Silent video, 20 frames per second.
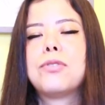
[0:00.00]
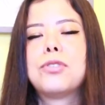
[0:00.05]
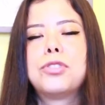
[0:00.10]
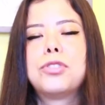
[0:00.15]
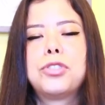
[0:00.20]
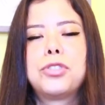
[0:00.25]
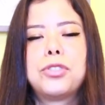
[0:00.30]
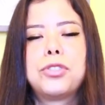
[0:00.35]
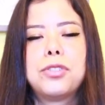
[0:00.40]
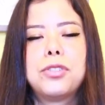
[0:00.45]
with
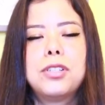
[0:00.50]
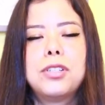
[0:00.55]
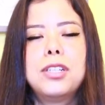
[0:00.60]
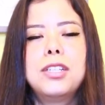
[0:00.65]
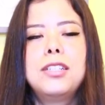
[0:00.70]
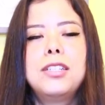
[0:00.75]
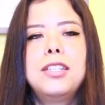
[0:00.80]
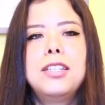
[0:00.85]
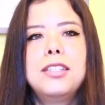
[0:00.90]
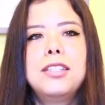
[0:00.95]
others? For sure,
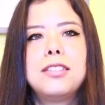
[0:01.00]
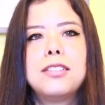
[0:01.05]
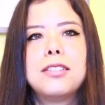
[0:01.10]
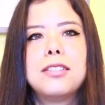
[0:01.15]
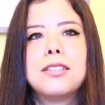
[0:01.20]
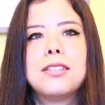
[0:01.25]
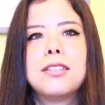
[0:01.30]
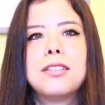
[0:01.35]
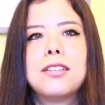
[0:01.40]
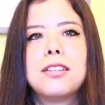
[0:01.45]
I did,
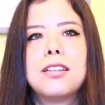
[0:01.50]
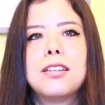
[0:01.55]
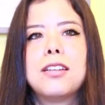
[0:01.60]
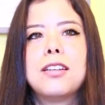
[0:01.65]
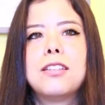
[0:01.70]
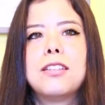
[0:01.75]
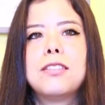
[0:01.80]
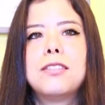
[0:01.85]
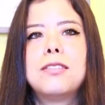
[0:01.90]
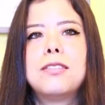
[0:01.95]

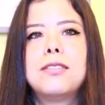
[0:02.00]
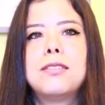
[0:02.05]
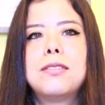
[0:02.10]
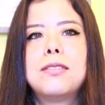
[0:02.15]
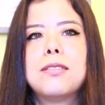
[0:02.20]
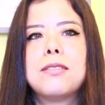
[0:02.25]
and